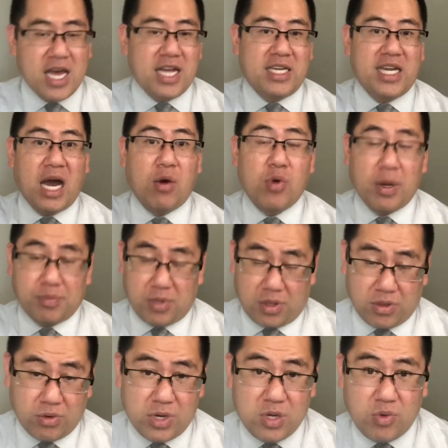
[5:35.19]
Now we're up to
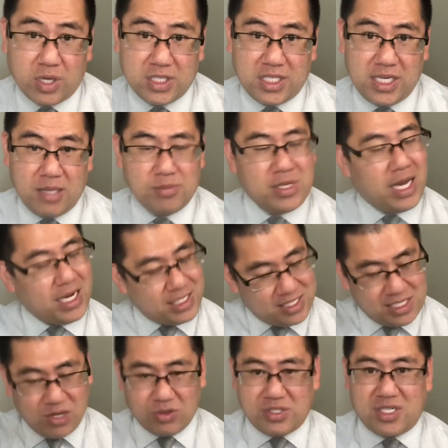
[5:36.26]
31 teams, and it's
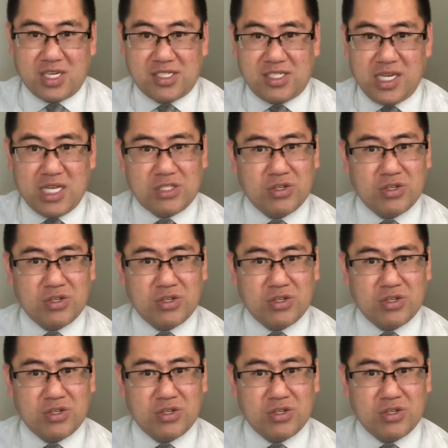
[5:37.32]
still 16.